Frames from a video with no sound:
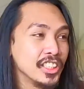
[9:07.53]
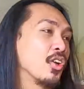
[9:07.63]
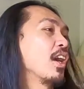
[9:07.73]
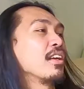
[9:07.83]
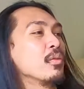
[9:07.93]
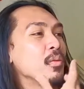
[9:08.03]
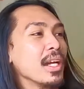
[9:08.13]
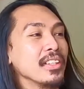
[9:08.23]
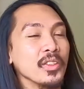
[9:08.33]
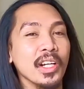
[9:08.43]
So I
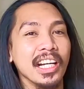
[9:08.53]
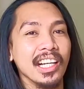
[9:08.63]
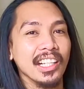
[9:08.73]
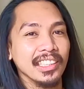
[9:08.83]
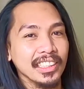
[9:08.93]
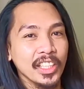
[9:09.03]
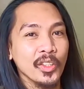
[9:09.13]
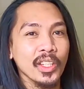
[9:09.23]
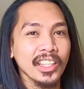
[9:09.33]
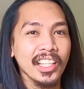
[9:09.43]
went to a
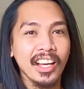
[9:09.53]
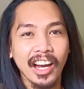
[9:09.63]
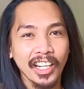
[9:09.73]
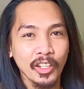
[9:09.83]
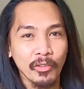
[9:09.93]
security guard